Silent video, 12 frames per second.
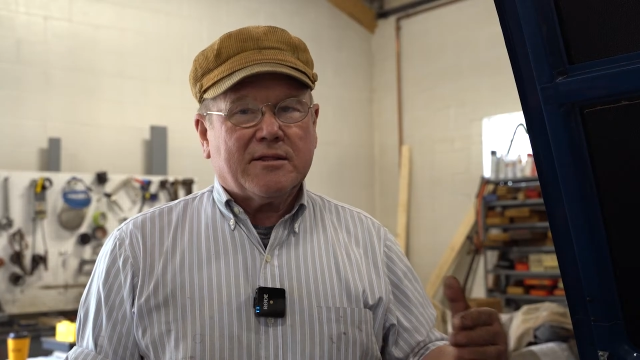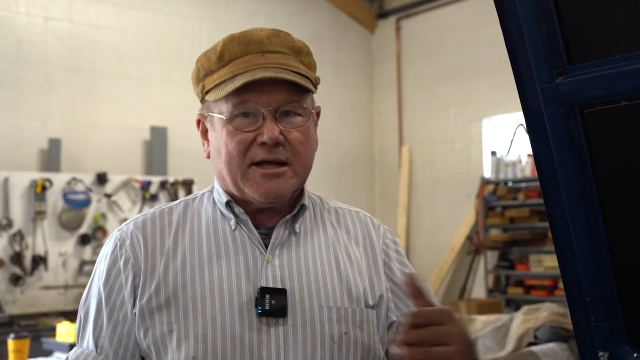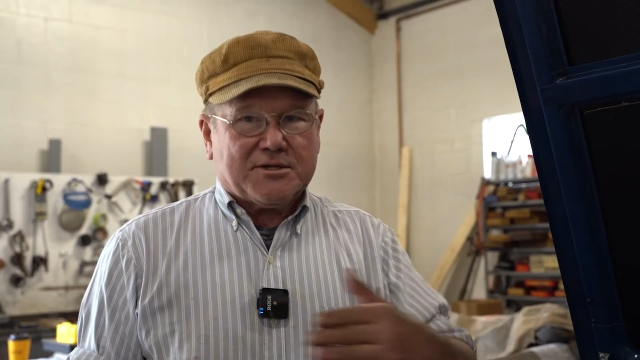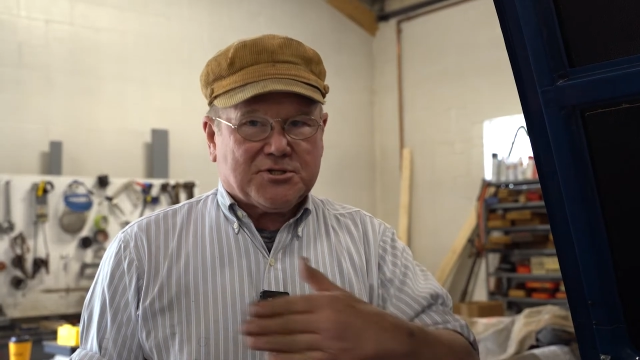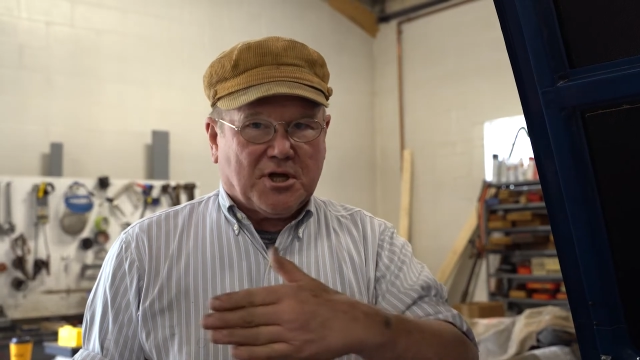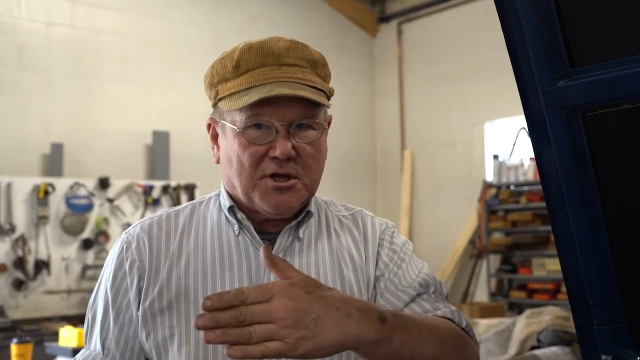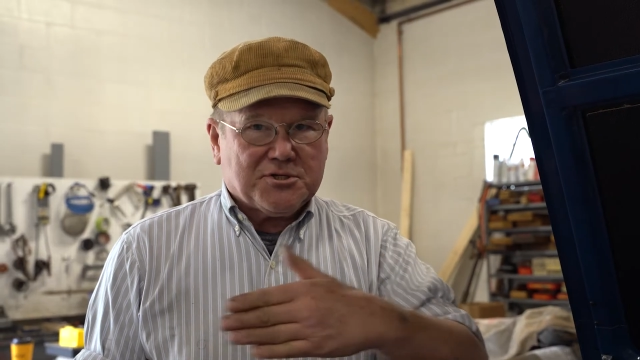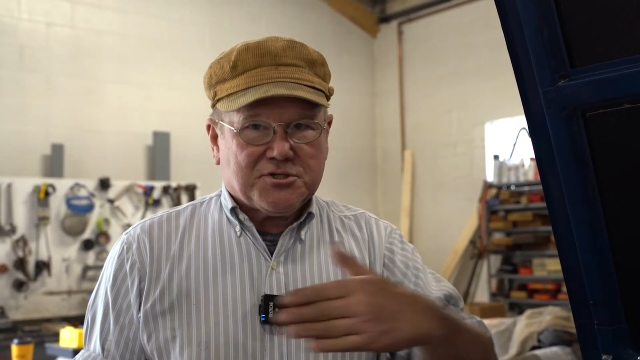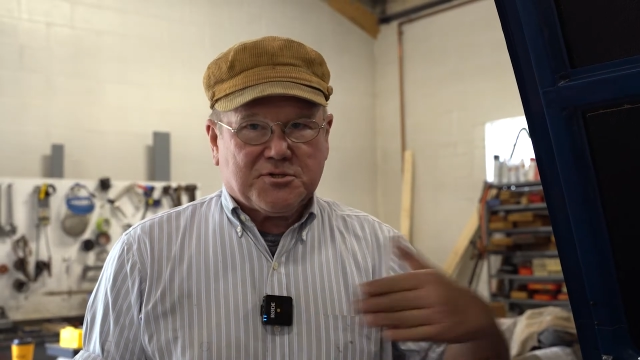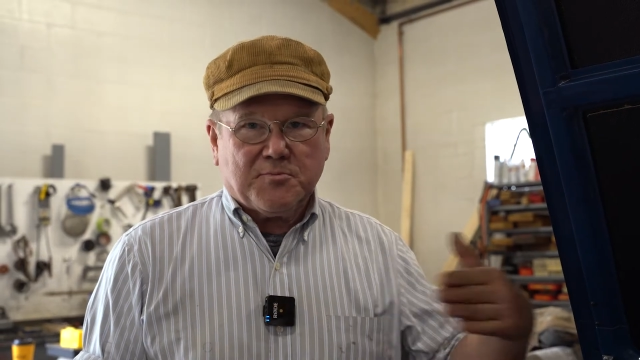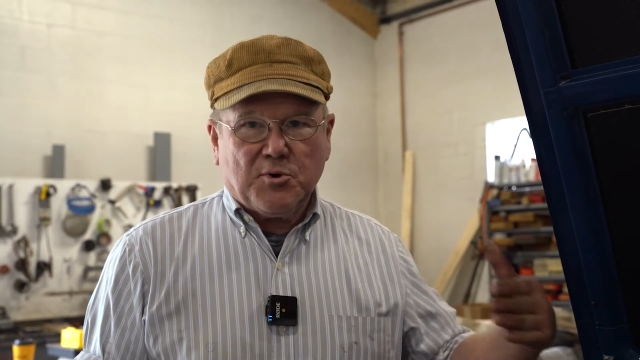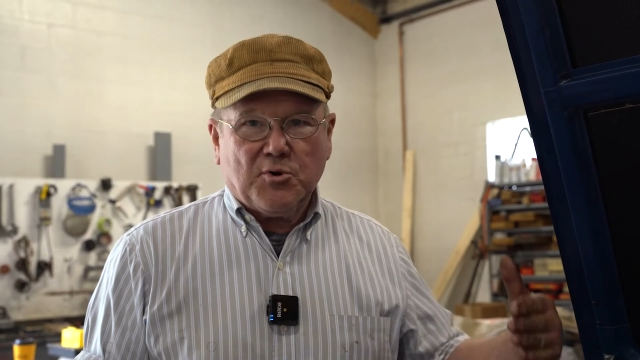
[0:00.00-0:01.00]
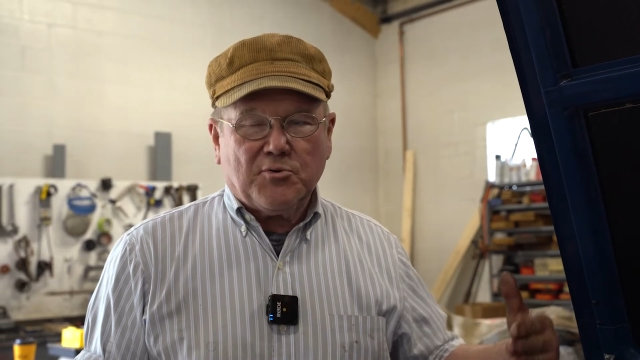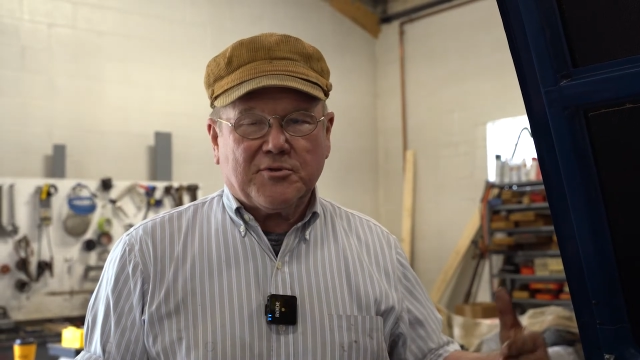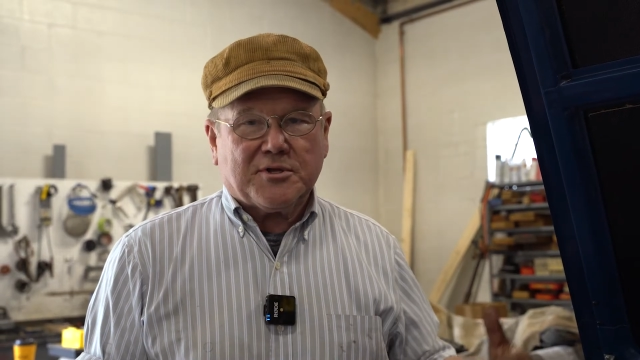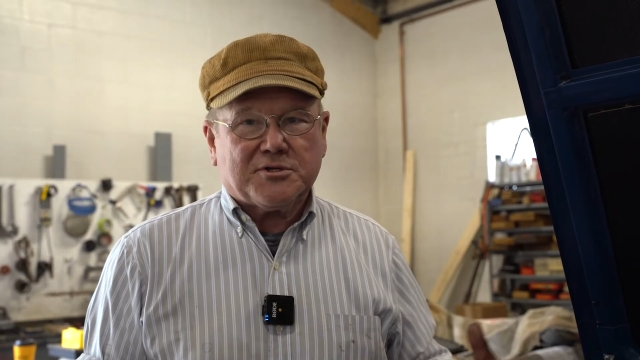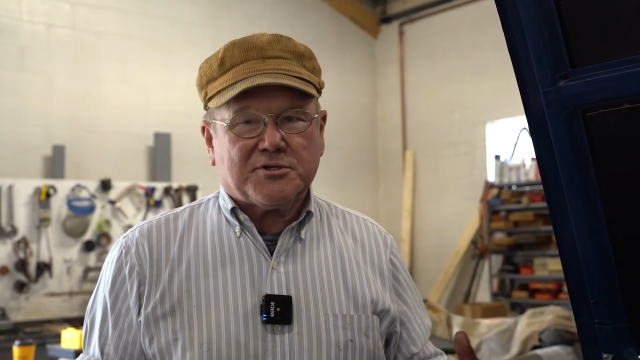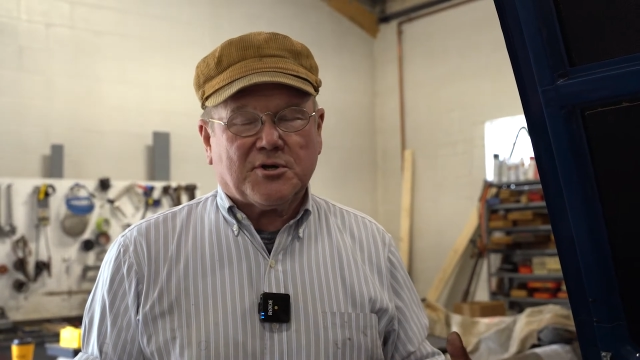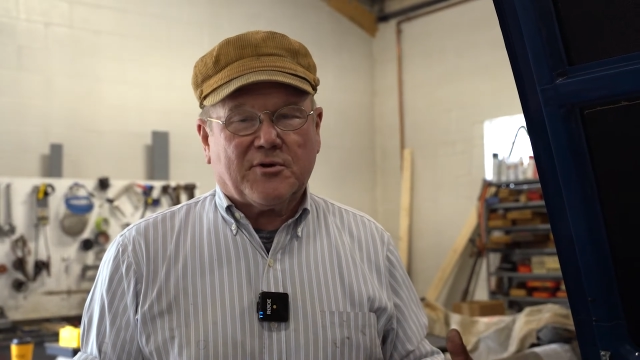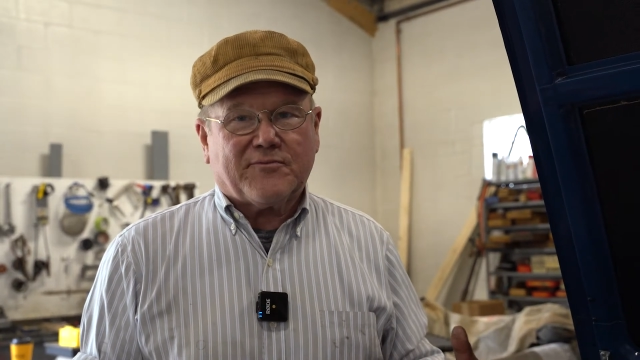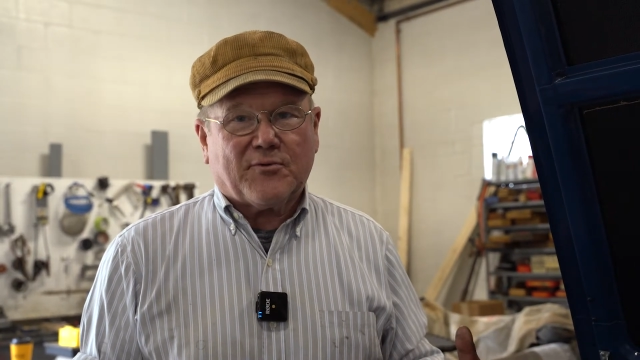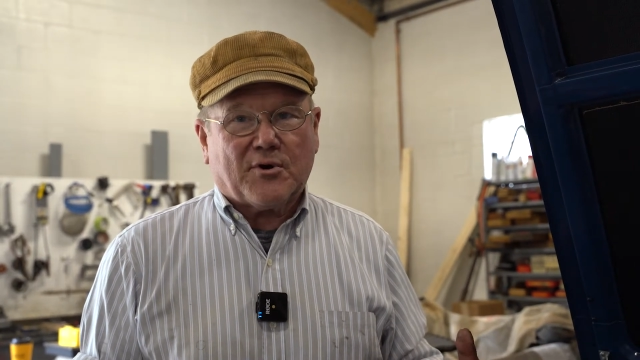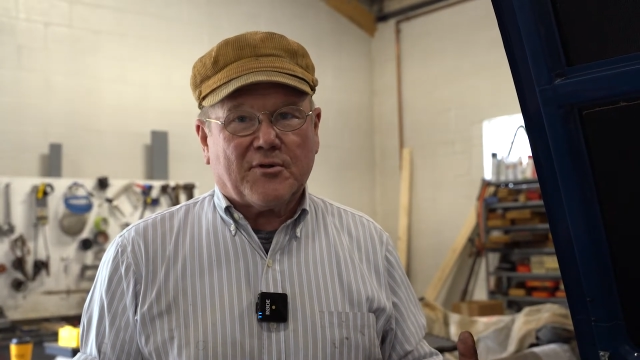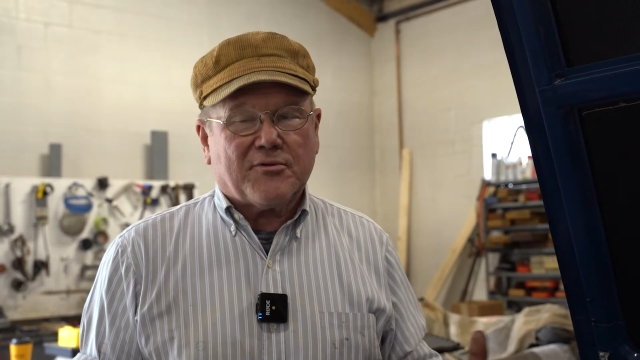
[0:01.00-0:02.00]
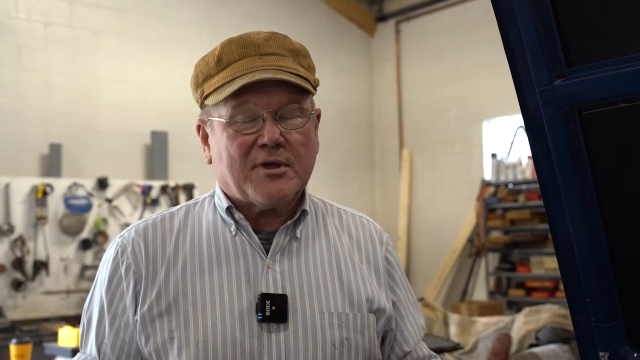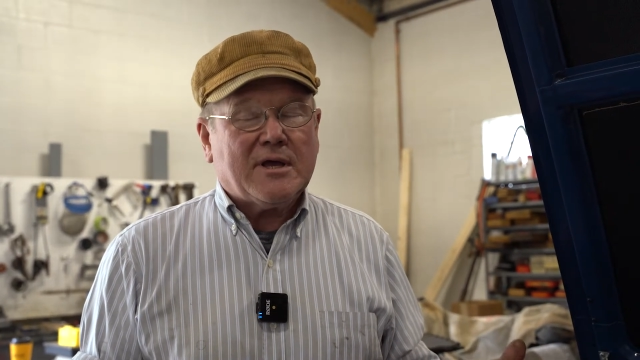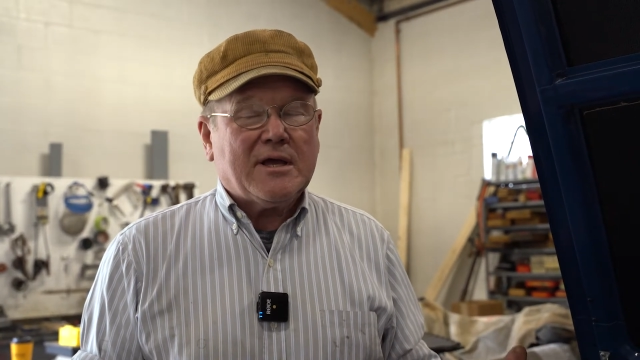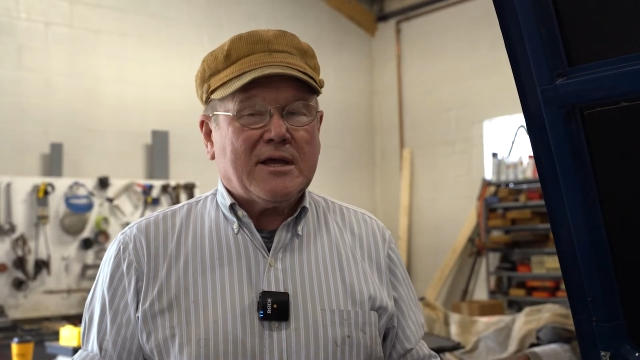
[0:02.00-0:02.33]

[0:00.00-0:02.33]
that's all smooth and so forth.